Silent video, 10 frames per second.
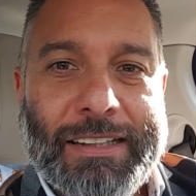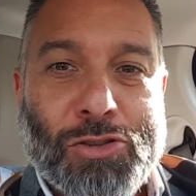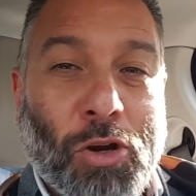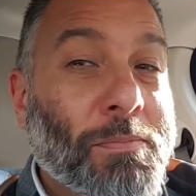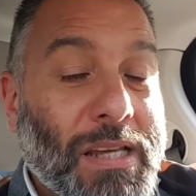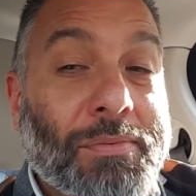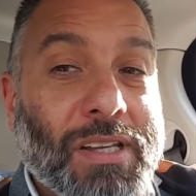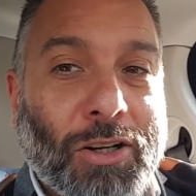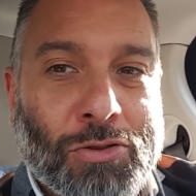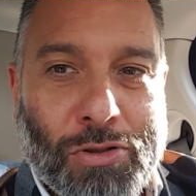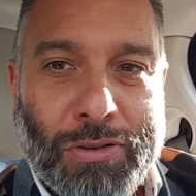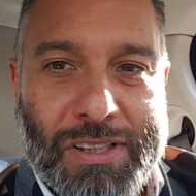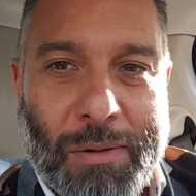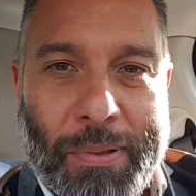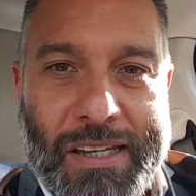Sometimes that control
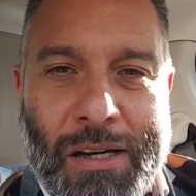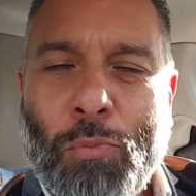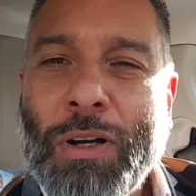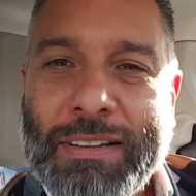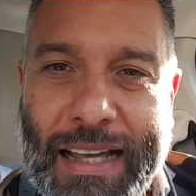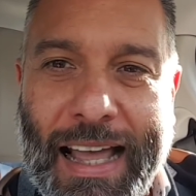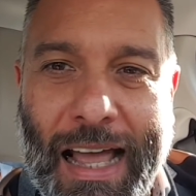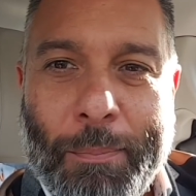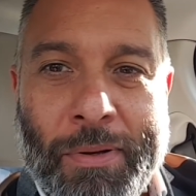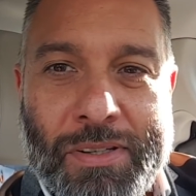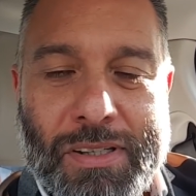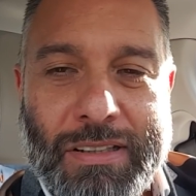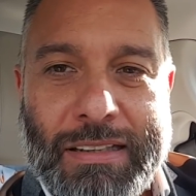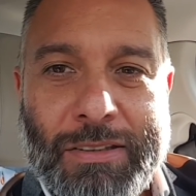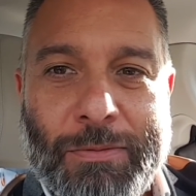disappears, and when that happens,
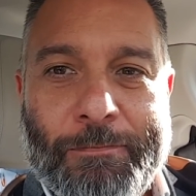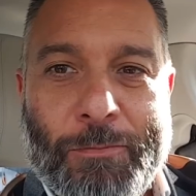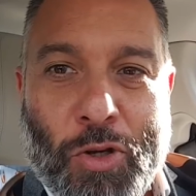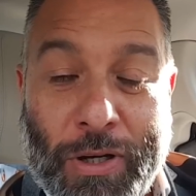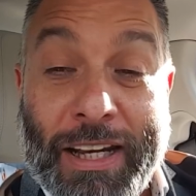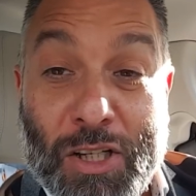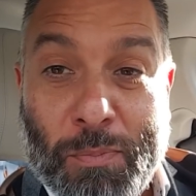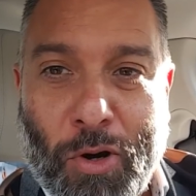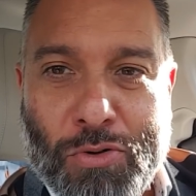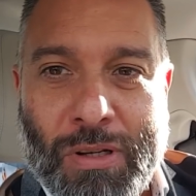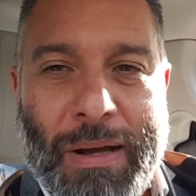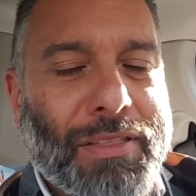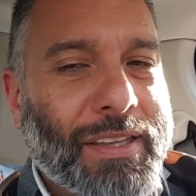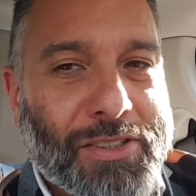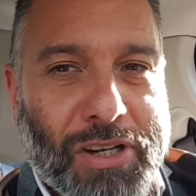you can expose them. I
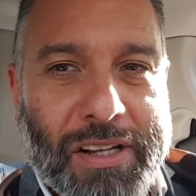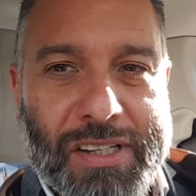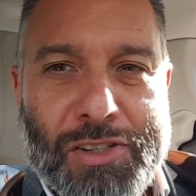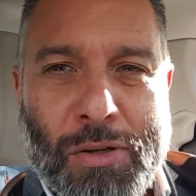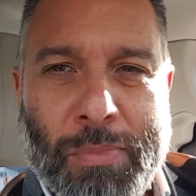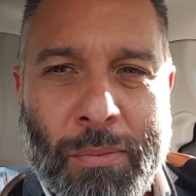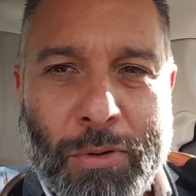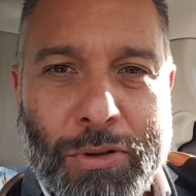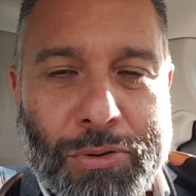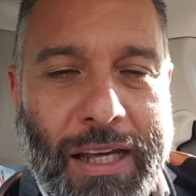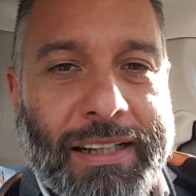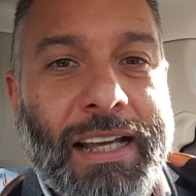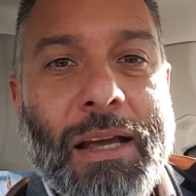think Chelsea at some point will do that.